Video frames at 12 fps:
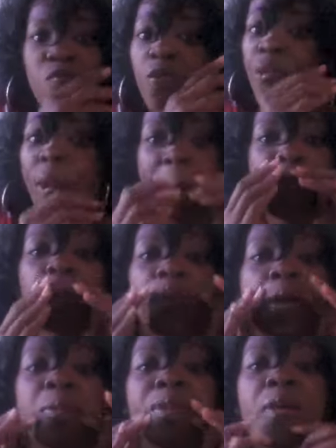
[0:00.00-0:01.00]
Wiping
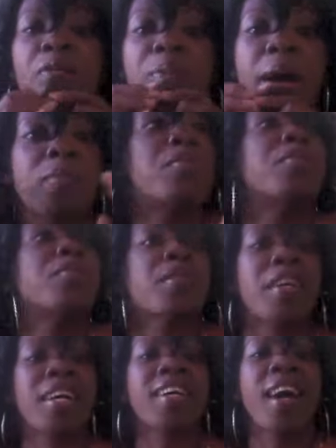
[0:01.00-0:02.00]
crumbs off your mouth.
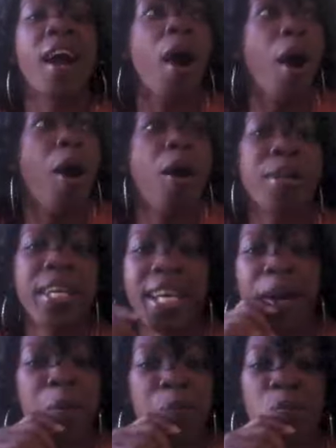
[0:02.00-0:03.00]
Oh
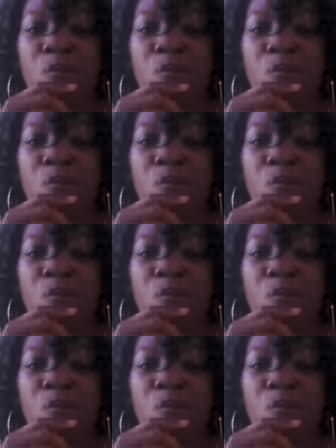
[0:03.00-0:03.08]
yeah.